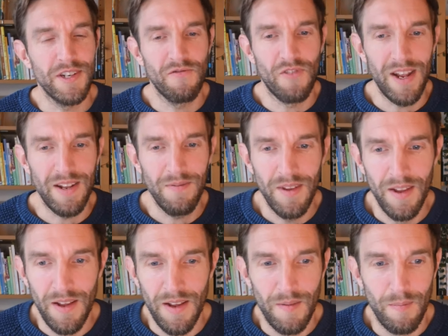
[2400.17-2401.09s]
in Wren,
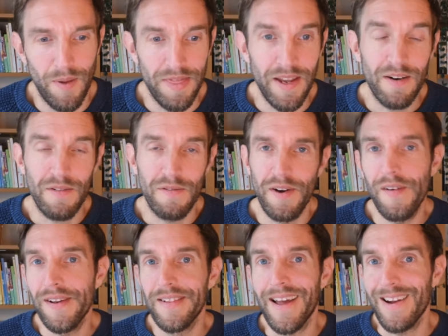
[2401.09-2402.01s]
but they're a
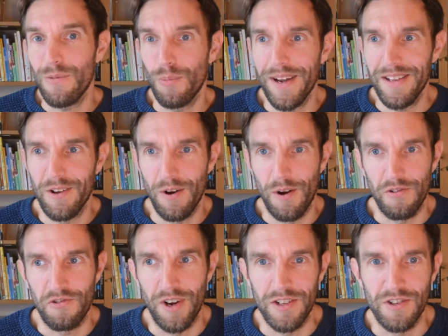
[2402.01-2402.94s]
very lightweight
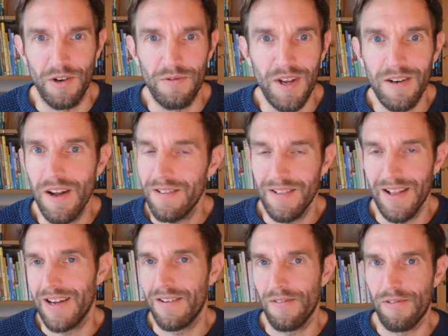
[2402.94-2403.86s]
construct. So they're not
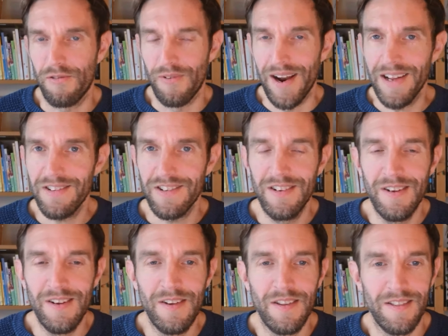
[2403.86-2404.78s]
like threads
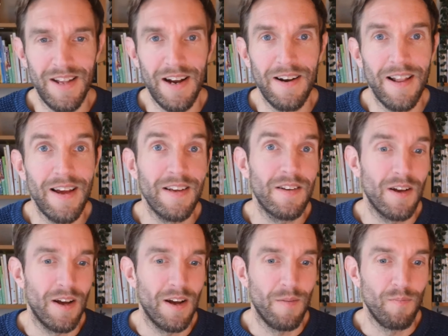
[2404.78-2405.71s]
they're like
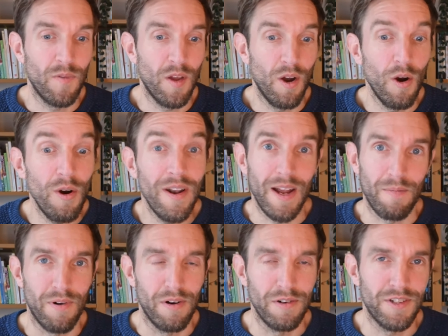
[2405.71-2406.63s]
um, Erlang
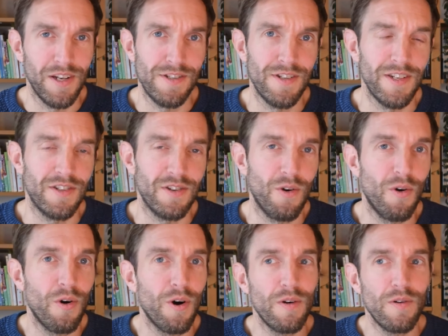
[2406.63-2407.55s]
processes
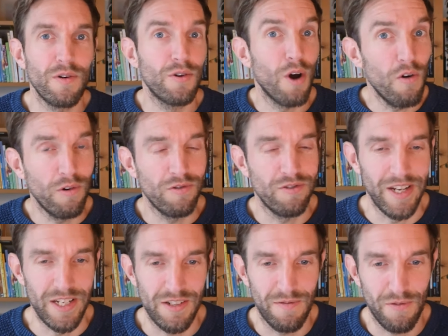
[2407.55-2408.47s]
or Go
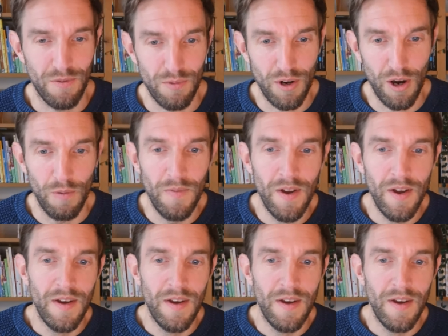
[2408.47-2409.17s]
routines hmm. from Go,